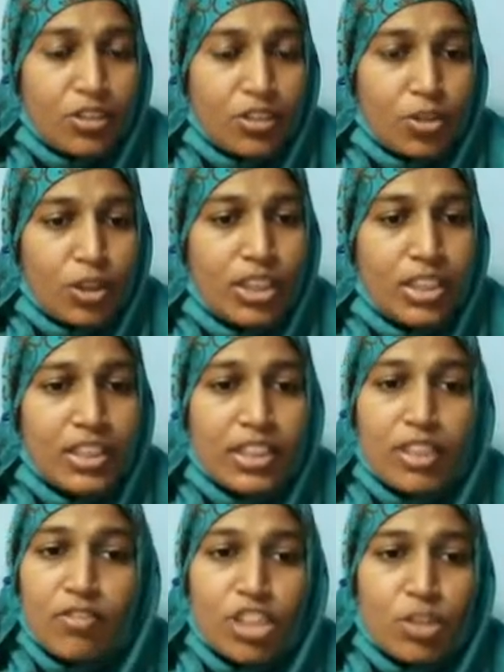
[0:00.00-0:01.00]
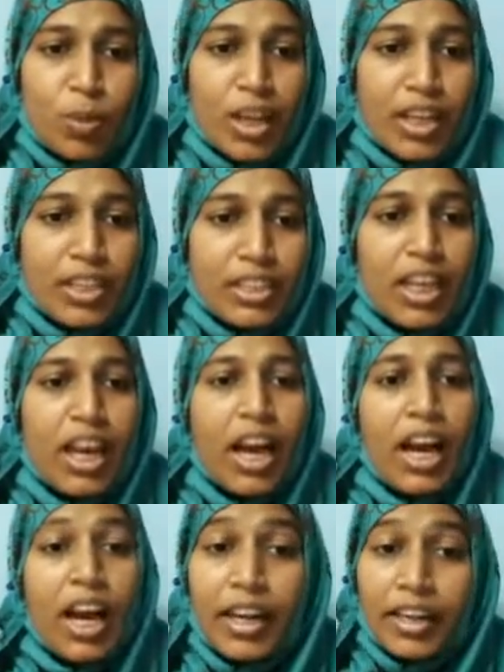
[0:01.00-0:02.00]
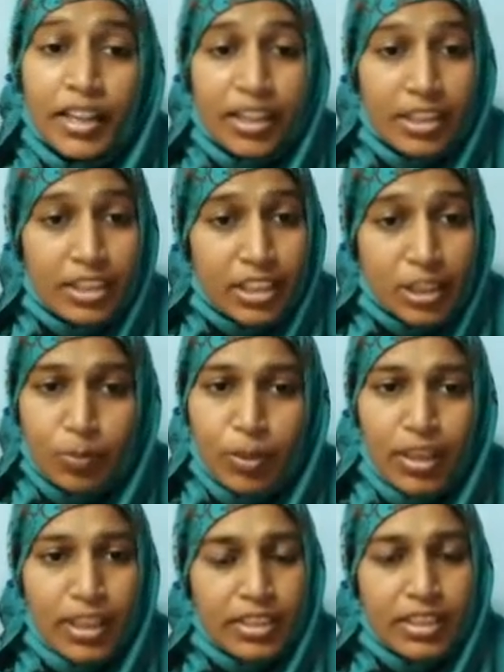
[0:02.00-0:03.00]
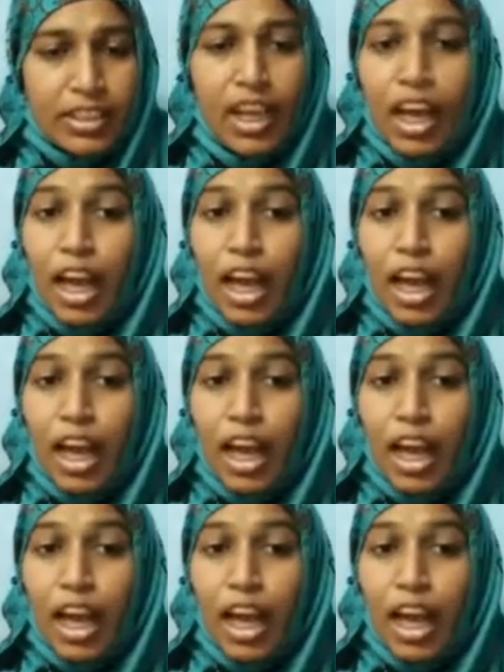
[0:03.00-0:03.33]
So it is in which place? Hundreds place.